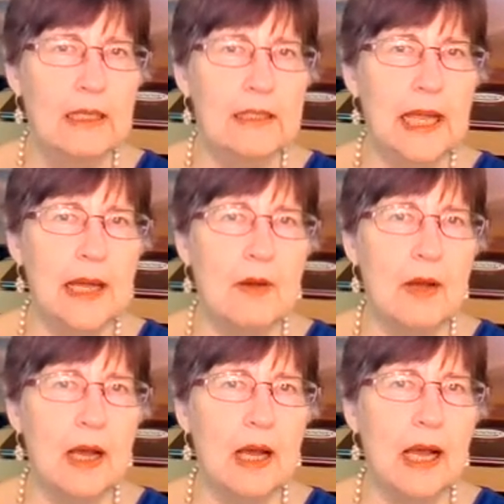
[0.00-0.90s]

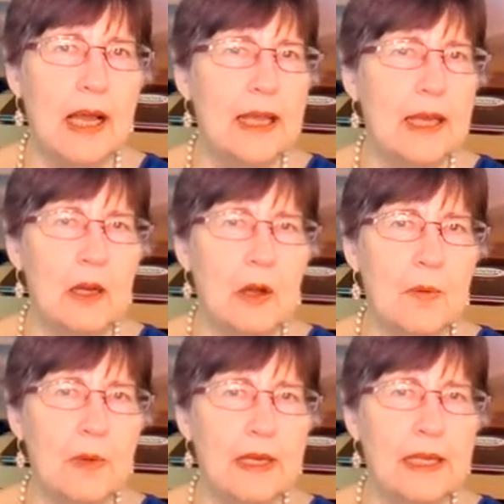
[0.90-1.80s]
Now, I had
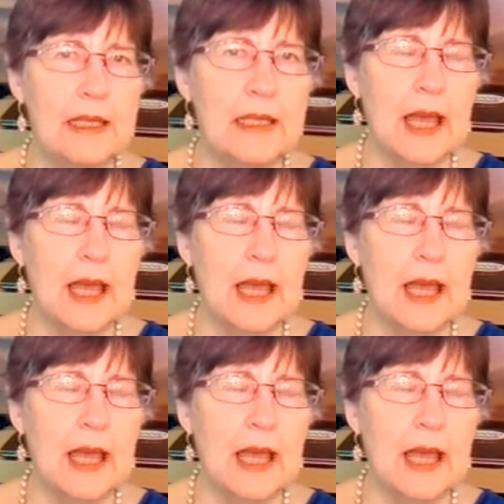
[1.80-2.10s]
already